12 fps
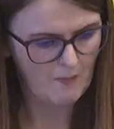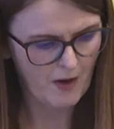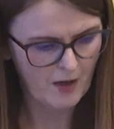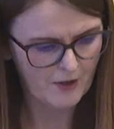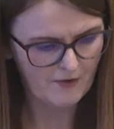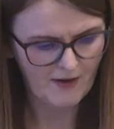
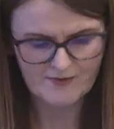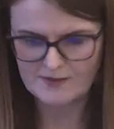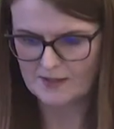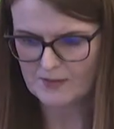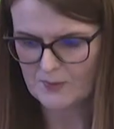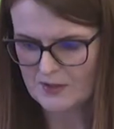paragraph
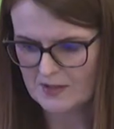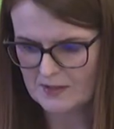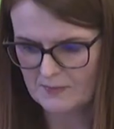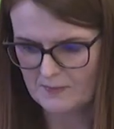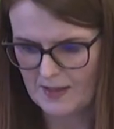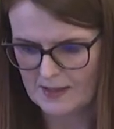6, which is
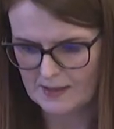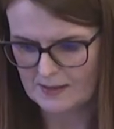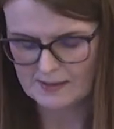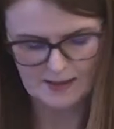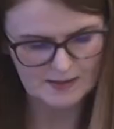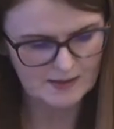on page
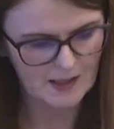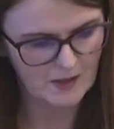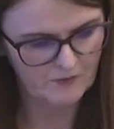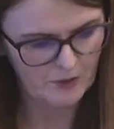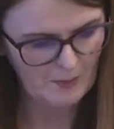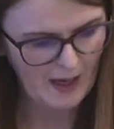16
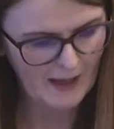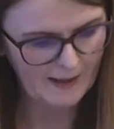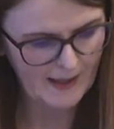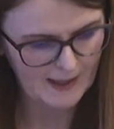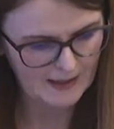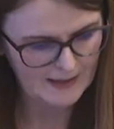of your pack,
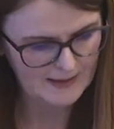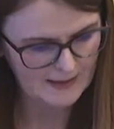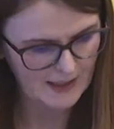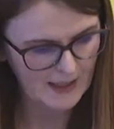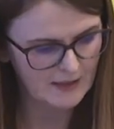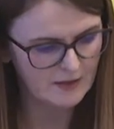highlights the
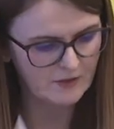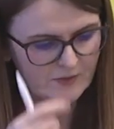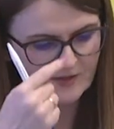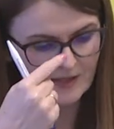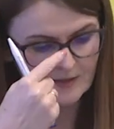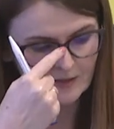kinds of
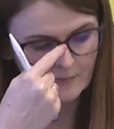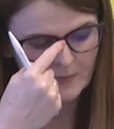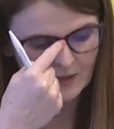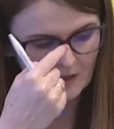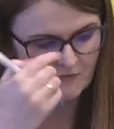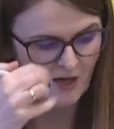
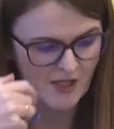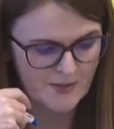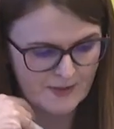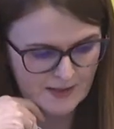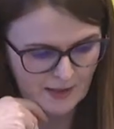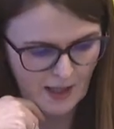systems and
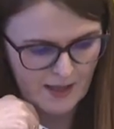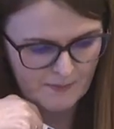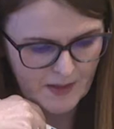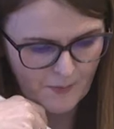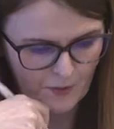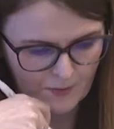arrangements that can
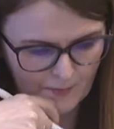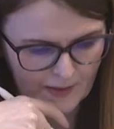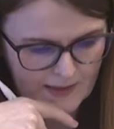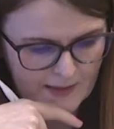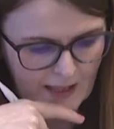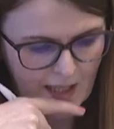be put in
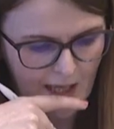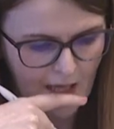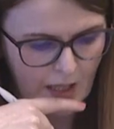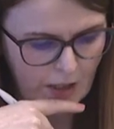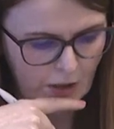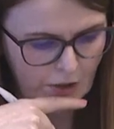place,
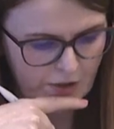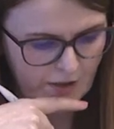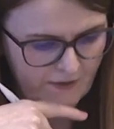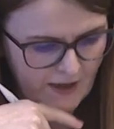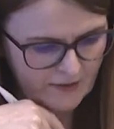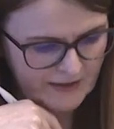including
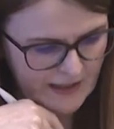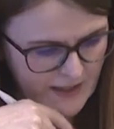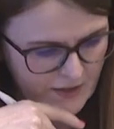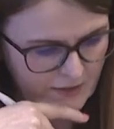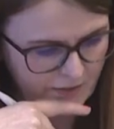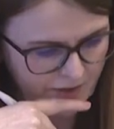
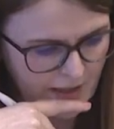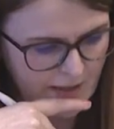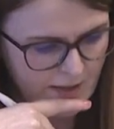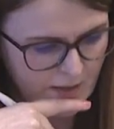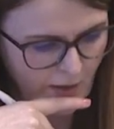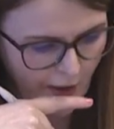variations of
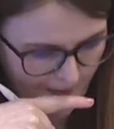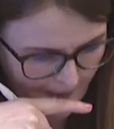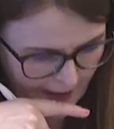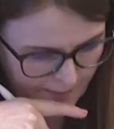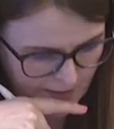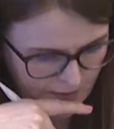cases, how
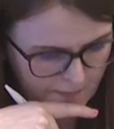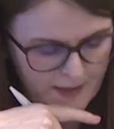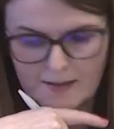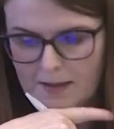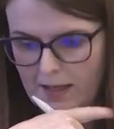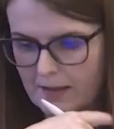payments are
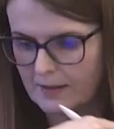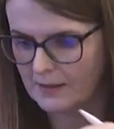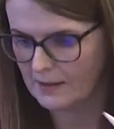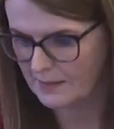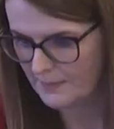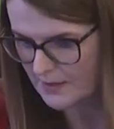made, and
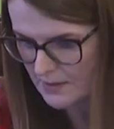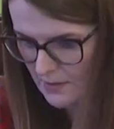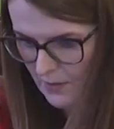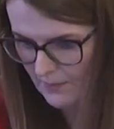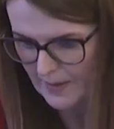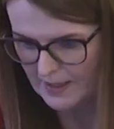limits
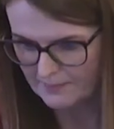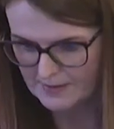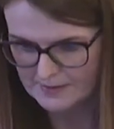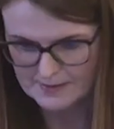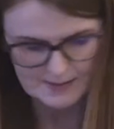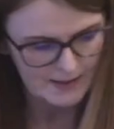on
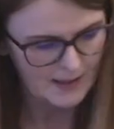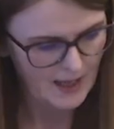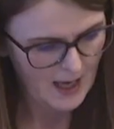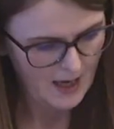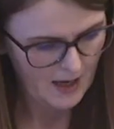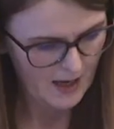payments.
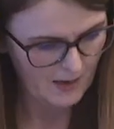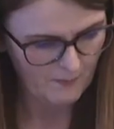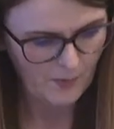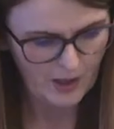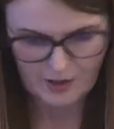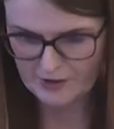Um,
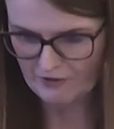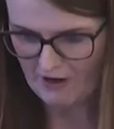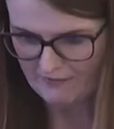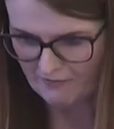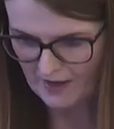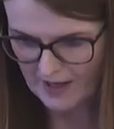
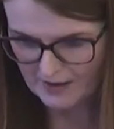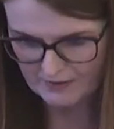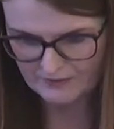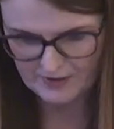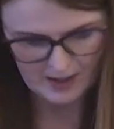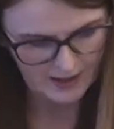paragraph
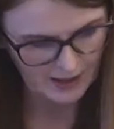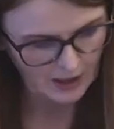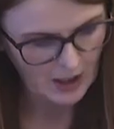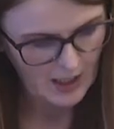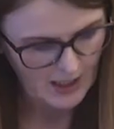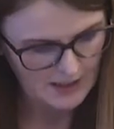5 then
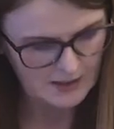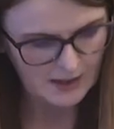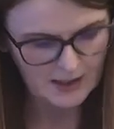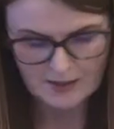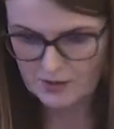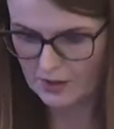
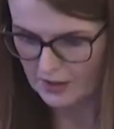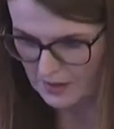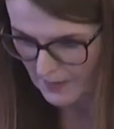indicates how the